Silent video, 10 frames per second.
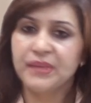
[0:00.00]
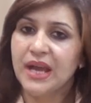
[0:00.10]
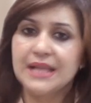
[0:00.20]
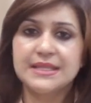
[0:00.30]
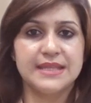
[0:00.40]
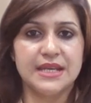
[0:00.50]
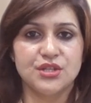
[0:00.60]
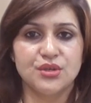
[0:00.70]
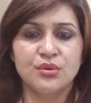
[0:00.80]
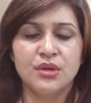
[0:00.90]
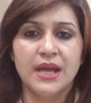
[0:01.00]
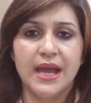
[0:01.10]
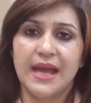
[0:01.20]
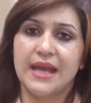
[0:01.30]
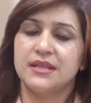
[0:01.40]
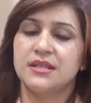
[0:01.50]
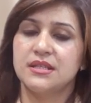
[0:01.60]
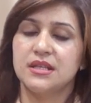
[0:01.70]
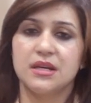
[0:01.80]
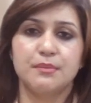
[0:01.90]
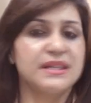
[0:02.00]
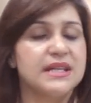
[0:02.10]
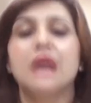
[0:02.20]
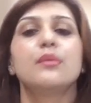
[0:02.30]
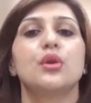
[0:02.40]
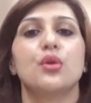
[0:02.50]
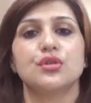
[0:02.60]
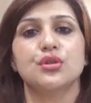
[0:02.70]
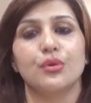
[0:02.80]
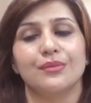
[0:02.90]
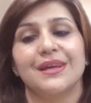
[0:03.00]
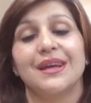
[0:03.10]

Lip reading: I'll send you, and but I will not go.